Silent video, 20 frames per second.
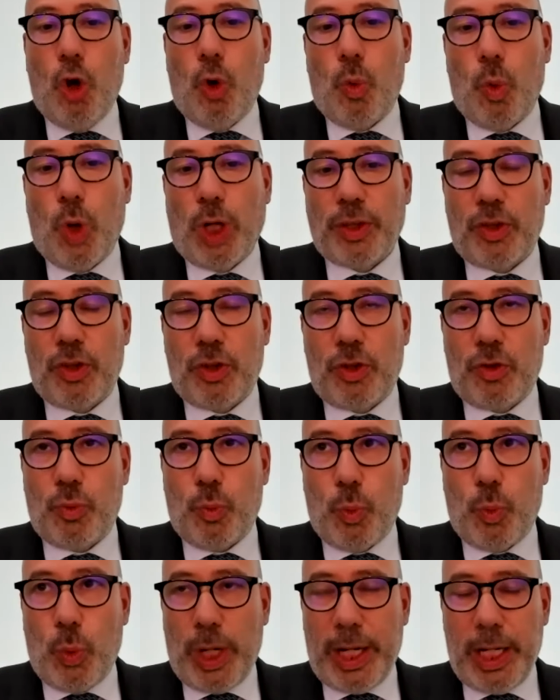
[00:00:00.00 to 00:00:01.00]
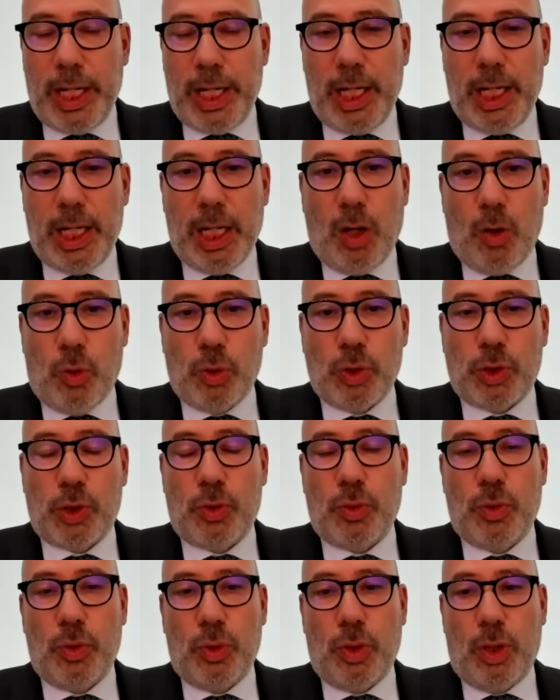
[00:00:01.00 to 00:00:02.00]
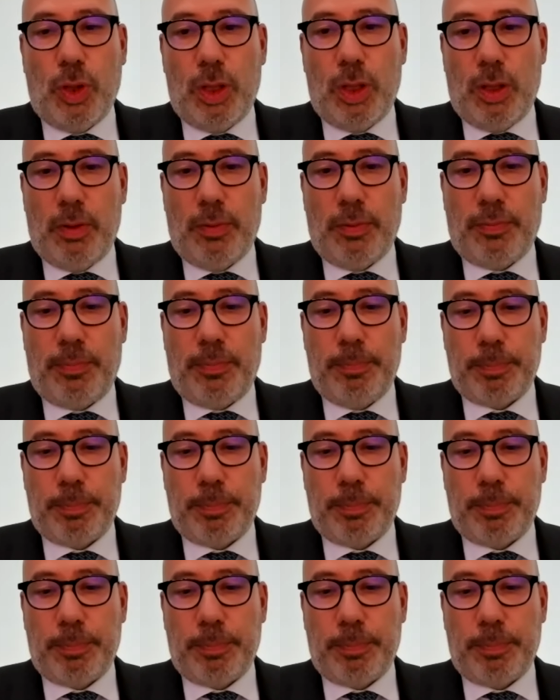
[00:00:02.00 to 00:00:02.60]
What we also uh,